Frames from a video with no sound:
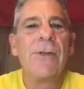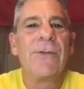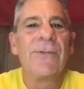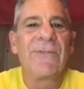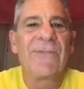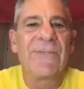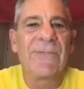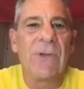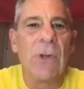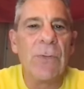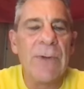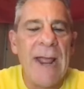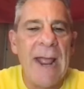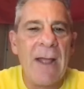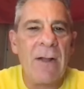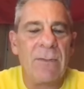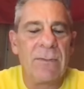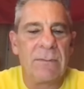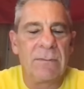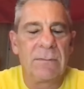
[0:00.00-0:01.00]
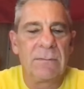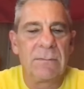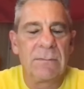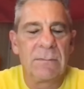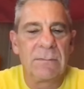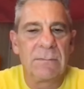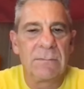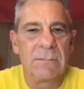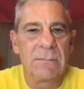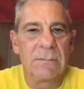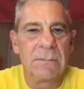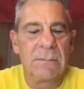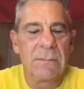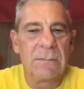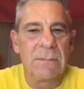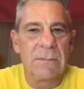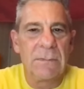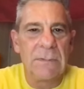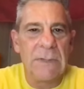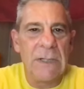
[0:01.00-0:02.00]
Slow down.
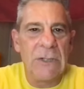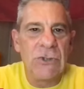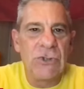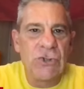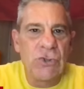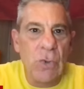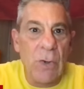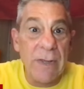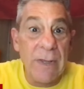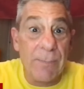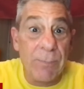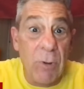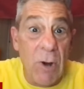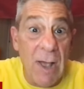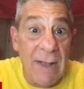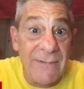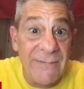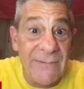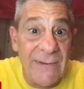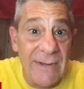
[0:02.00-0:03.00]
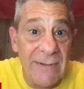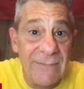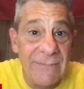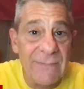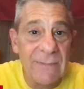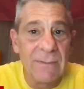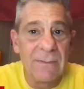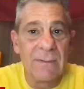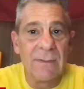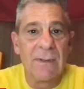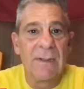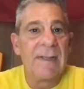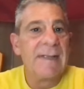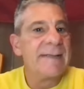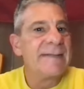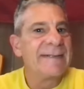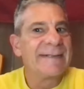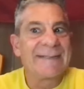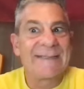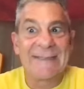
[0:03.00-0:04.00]
Enjoy the process.
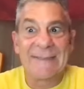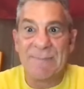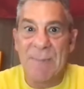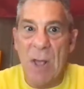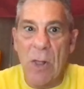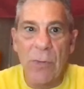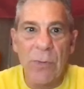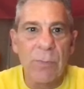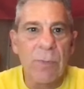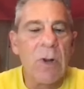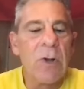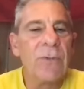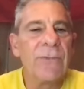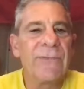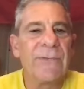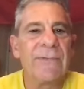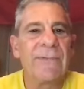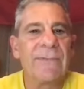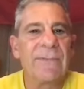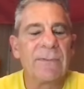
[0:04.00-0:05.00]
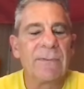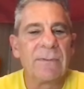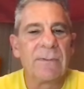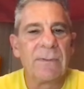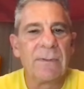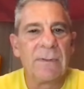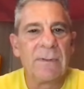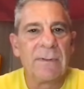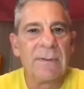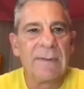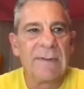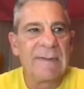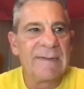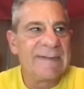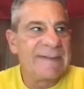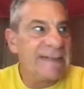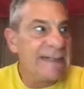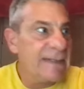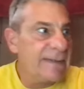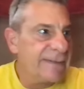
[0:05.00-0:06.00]
Smell the roses.
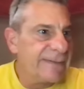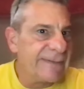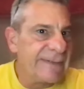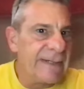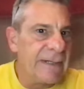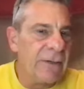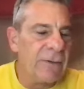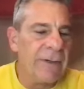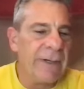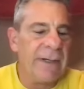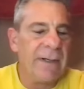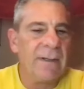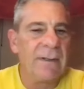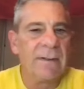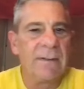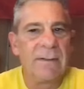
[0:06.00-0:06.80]
See the scenery.